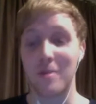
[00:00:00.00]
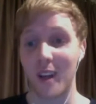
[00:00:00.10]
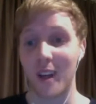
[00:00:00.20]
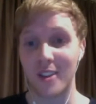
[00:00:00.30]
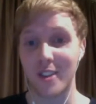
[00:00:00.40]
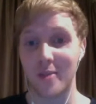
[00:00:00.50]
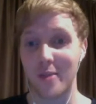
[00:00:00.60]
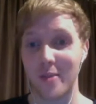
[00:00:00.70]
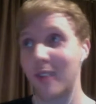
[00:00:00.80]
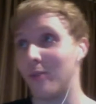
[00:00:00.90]
launch, and we
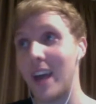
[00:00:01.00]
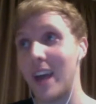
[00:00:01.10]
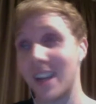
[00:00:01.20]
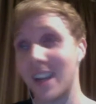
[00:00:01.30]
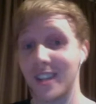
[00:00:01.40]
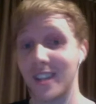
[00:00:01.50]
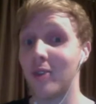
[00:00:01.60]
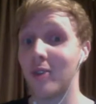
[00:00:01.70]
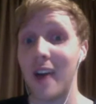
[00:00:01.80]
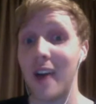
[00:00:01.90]
were like, we actually
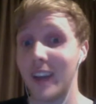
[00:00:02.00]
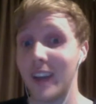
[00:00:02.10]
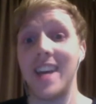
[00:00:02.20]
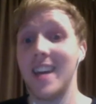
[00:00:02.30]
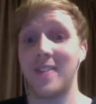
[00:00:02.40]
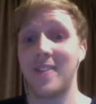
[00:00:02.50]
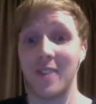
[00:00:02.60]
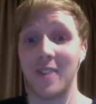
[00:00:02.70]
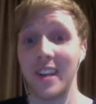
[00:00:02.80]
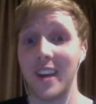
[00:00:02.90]
don't have an idea for
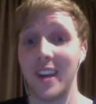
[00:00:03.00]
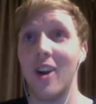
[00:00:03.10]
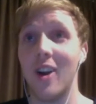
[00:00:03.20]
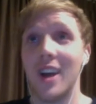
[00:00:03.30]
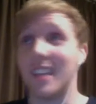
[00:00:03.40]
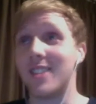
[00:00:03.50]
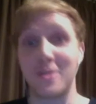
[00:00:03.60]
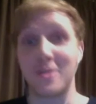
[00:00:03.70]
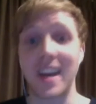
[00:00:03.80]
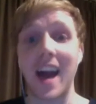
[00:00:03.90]
a video. Let's
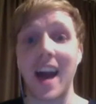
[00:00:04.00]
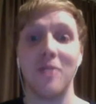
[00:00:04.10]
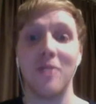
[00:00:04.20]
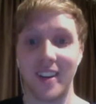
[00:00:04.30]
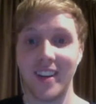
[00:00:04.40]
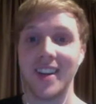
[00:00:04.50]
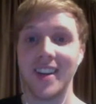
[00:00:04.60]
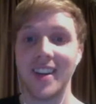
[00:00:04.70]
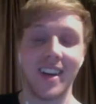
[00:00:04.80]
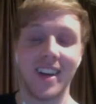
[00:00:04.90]
do the cat one.
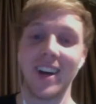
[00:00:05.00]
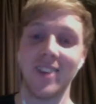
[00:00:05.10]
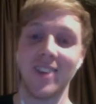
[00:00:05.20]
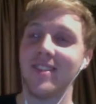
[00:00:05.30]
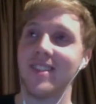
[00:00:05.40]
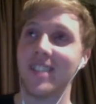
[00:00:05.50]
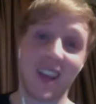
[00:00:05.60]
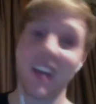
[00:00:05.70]
So we